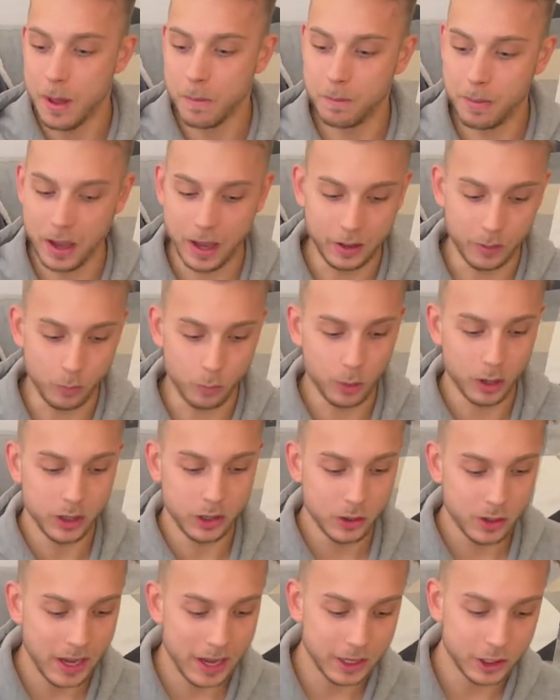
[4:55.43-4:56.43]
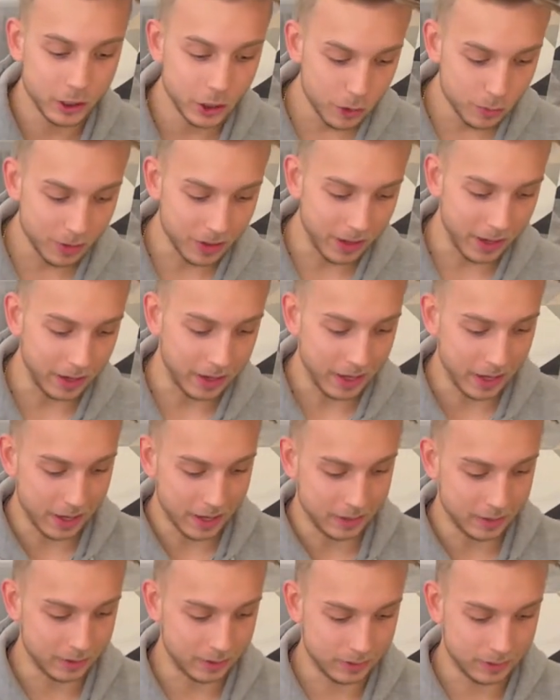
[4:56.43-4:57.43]
But what you can do with it
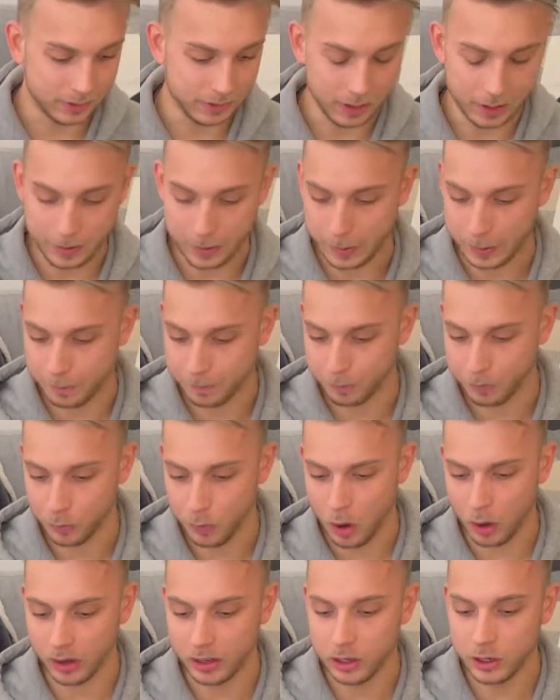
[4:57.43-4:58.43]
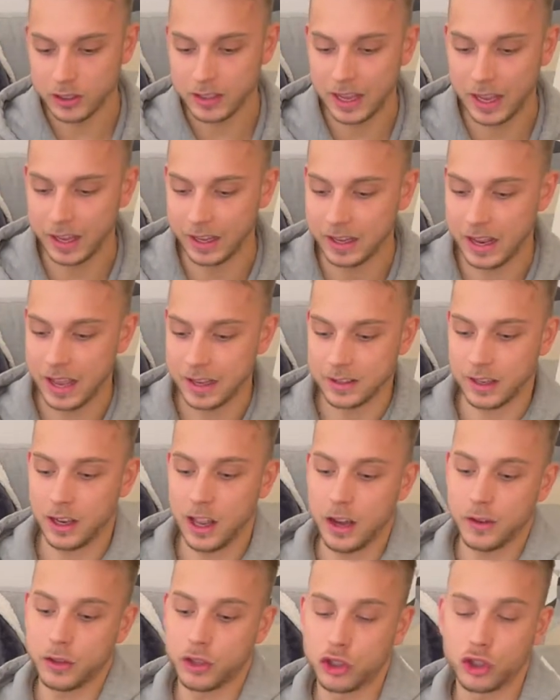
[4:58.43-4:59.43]
is, well, it looks like it has a
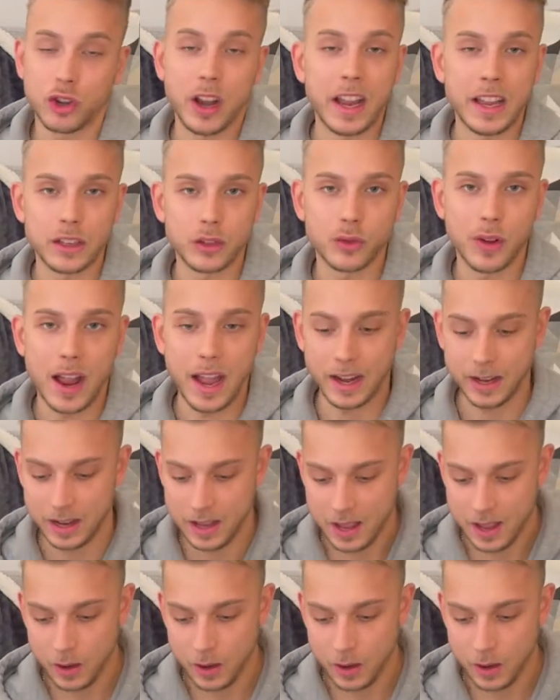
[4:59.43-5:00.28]
lot of strings, right?